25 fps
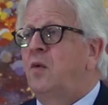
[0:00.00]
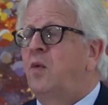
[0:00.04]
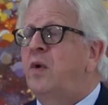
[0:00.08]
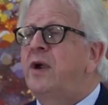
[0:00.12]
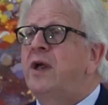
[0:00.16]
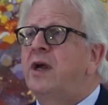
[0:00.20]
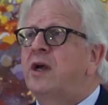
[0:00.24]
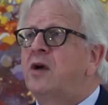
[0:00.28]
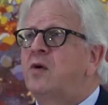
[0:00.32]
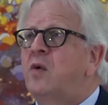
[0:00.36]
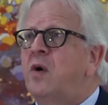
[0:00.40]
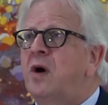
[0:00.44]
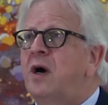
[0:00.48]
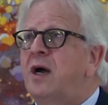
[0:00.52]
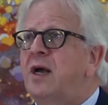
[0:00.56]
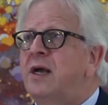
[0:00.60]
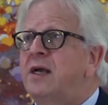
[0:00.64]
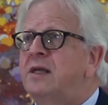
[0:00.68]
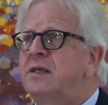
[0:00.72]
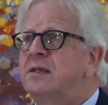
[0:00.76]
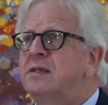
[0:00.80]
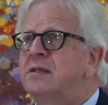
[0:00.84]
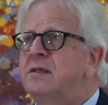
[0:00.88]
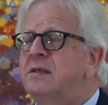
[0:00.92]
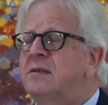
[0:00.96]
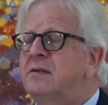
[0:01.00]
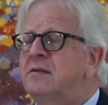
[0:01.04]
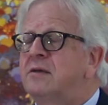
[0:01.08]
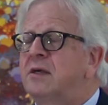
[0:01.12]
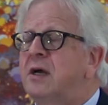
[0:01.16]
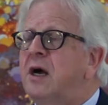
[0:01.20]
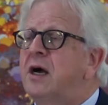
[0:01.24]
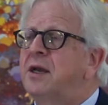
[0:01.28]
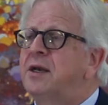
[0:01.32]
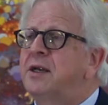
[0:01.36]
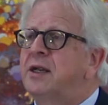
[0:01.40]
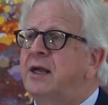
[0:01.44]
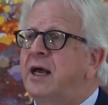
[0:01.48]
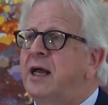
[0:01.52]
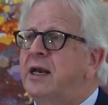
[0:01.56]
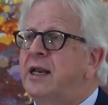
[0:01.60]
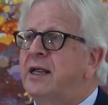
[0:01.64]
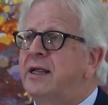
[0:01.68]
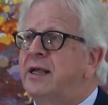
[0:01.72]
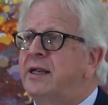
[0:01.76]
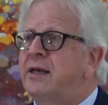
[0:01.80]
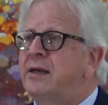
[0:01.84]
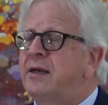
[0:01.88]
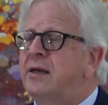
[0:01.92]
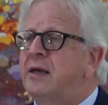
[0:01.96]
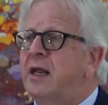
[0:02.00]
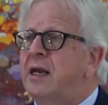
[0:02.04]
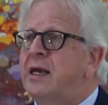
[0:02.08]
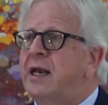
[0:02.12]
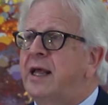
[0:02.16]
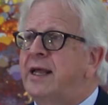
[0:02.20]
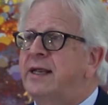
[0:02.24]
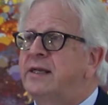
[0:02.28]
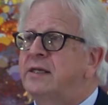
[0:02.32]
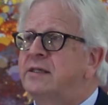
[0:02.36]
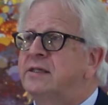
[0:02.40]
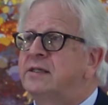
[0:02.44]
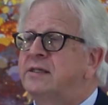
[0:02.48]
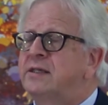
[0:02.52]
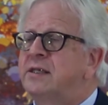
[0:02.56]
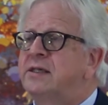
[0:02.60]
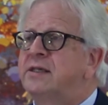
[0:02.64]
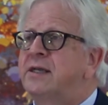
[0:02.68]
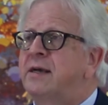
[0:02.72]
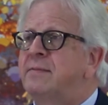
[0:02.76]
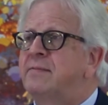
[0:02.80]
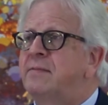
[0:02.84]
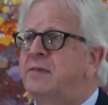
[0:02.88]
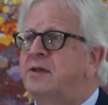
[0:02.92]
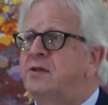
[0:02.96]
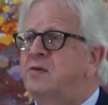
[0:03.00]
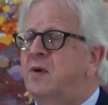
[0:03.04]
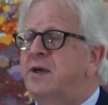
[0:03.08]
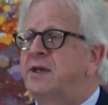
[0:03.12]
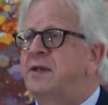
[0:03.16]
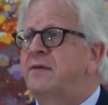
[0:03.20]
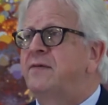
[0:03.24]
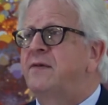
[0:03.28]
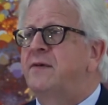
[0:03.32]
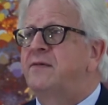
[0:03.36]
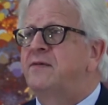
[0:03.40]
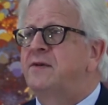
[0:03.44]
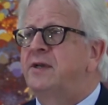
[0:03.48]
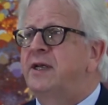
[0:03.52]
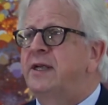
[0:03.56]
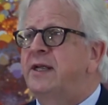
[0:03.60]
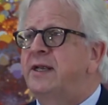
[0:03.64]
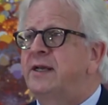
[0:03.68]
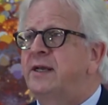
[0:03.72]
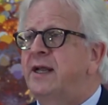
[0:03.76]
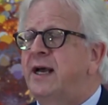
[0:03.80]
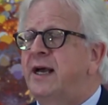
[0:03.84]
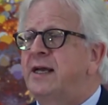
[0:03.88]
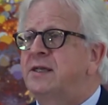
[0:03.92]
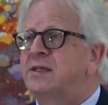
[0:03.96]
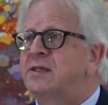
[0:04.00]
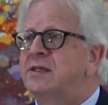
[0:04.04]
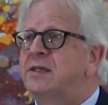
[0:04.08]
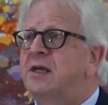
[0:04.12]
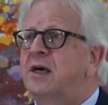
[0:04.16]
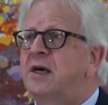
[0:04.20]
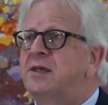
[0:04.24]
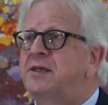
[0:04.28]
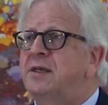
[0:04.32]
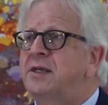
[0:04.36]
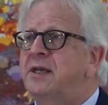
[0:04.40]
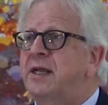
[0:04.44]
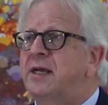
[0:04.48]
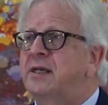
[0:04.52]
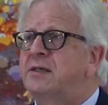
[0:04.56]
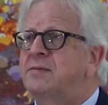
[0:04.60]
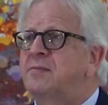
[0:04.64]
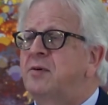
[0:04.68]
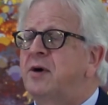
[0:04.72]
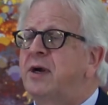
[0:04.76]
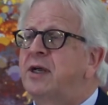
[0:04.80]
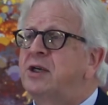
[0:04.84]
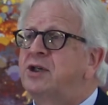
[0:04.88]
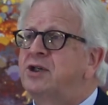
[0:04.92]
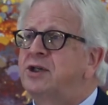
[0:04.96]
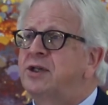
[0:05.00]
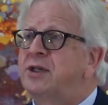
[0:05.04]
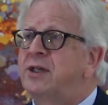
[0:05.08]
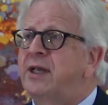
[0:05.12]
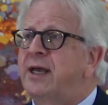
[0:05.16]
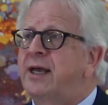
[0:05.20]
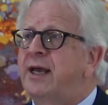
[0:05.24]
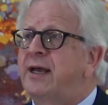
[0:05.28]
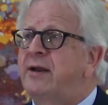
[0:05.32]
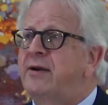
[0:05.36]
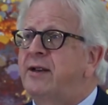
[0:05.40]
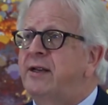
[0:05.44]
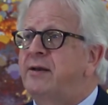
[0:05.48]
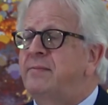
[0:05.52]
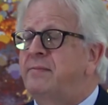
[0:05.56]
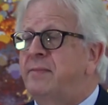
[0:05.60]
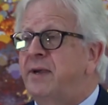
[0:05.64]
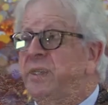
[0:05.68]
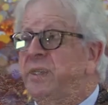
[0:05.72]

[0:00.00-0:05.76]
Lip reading: We acquired GardenGully in late December 2015 and started exploration there in